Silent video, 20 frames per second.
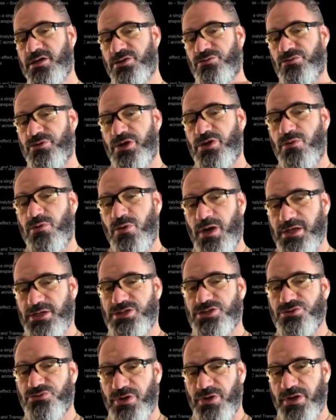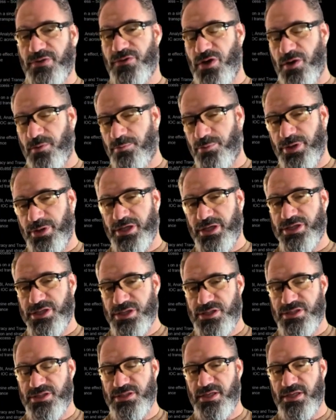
required to run the operations